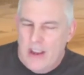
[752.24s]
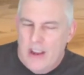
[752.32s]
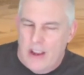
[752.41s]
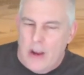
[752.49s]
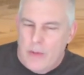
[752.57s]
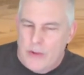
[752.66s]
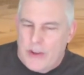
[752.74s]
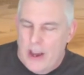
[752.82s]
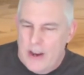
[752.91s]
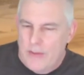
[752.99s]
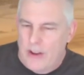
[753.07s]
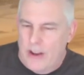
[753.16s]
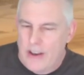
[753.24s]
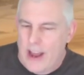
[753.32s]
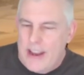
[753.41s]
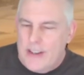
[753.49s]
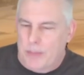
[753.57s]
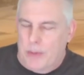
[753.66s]
It was kind of
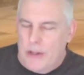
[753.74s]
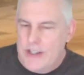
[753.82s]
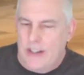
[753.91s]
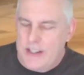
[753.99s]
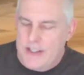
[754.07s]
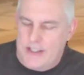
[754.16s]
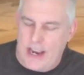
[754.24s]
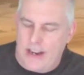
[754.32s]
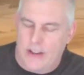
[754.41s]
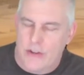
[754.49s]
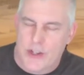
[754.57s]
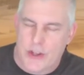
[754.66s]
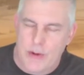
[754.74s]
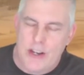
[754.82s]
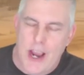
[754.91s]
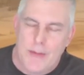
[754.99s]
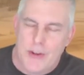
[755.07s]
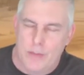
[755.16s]
not explicitly stated. There's three
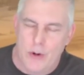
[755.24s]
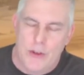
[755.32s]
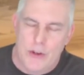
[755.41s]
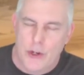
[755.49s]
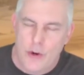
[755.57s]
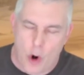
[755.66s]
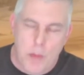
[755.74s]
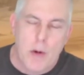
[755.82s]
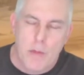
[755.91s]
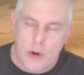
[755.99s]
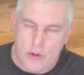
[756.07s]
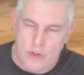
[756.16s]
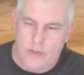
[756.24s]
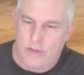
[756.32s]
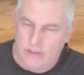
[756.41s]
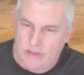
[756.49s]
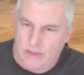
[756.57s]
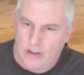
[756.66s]
types of move. There's a normal move
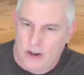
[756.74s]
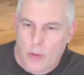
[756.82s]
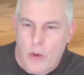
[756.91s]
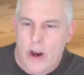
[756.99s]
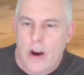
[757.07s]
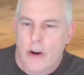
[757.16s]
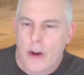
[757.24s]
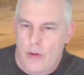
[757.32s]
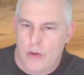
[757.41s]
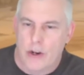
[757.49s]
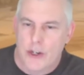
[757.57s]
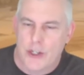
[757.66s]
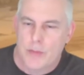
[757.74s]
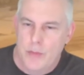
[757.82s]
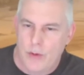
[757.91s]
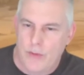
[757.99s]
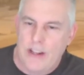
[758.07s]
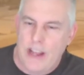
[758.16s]
where you are just
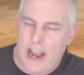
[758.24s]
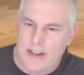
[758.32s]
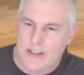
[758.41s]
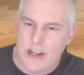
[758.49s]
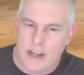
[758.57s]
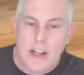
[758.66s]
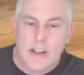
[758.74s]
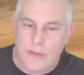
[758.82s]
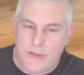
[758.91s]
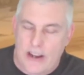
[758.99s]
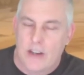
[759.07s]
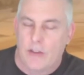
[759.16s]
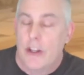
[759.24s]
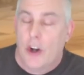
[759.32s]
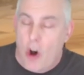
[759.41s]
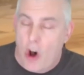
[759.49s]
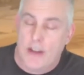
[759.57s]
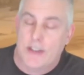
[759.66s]
moving the asset. It's effectively the
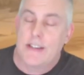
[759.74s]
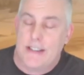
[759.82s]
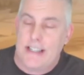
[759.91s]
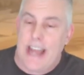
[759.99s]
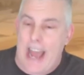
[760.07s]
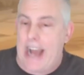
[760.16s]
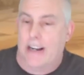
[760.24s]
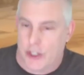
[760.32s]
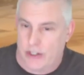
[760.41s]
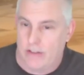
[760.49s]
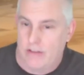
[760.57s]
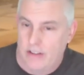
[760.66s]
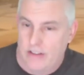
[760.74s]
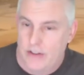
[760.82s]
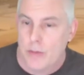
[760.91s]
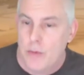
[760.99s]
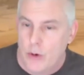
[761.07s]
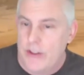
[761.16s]
cost is the action
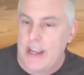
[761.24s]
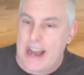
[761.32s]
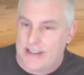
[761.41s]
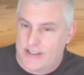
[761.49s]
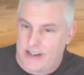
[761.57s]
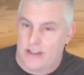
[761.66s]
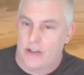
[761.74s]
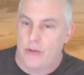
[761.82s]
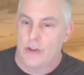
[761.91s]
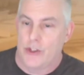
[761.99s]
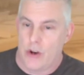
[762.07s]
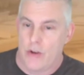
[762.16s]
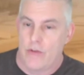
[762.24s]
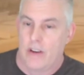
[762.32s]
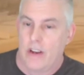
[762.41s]
to move the asset to a zone.